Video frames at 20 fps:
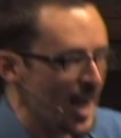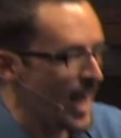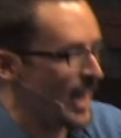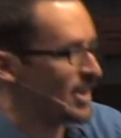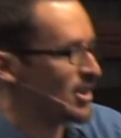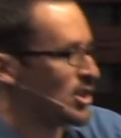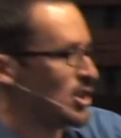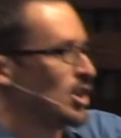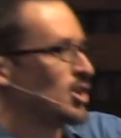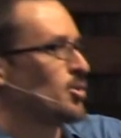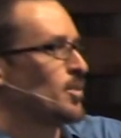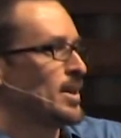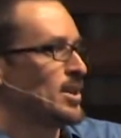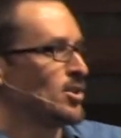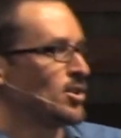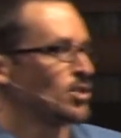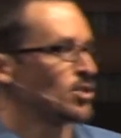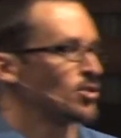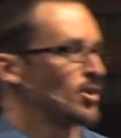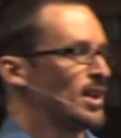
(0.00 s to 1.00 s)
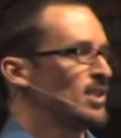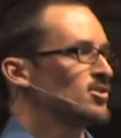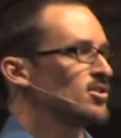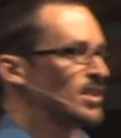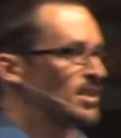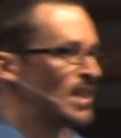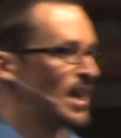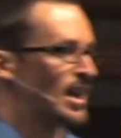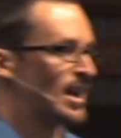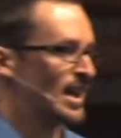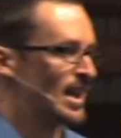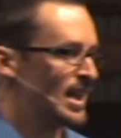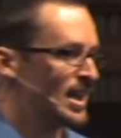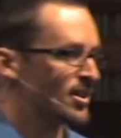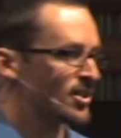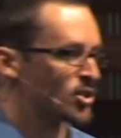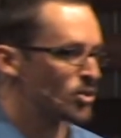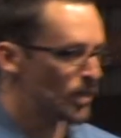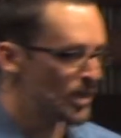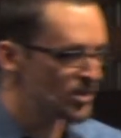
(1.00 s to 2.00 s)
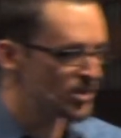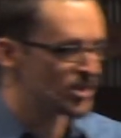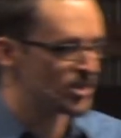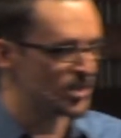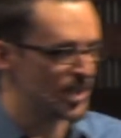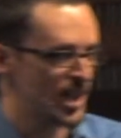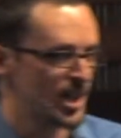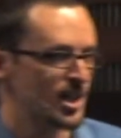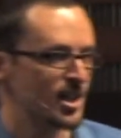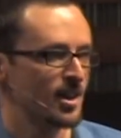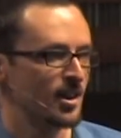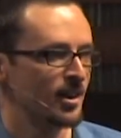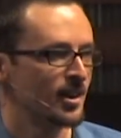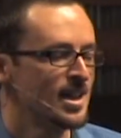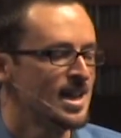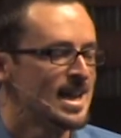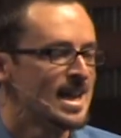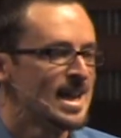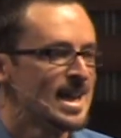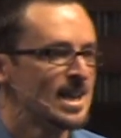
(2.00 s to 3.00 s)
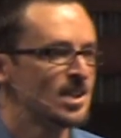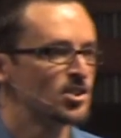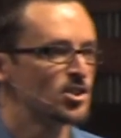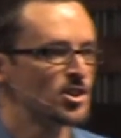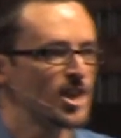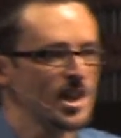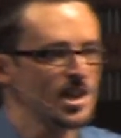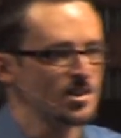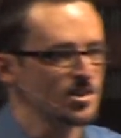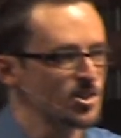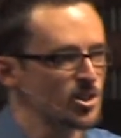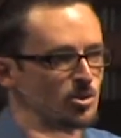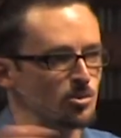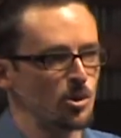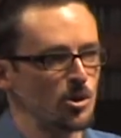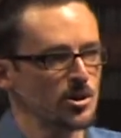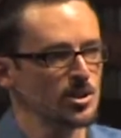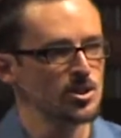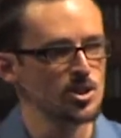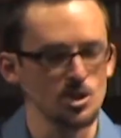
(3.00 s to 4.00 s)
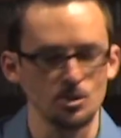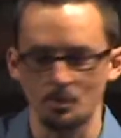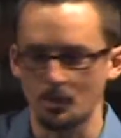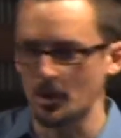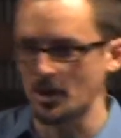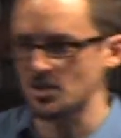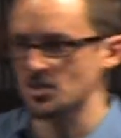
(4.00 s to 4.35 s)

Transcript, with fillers: God, is another way you can translate that in English. What is he saying here? He's saying this is more than just